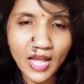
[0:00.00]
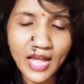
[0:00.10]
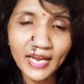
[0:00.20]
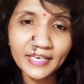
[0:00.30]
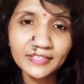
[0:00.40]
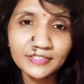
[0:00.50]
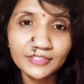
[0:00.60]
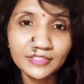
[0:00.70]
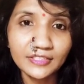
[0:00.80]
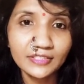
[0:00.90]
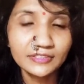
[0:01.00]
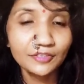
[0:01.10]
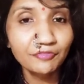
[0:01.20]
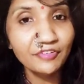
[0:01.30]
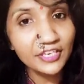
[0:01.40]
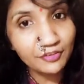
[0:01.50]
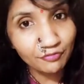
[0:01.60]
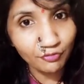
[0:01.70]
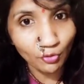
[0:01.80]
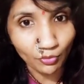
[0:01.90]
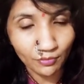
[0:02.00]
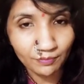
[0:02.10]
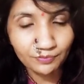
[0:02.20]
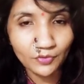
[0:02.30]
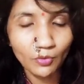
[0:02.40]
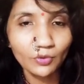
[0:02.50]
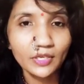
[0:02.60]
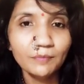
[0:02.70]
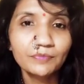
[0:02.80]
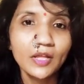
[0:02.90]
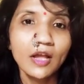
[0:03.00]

and the wheat flour, okay.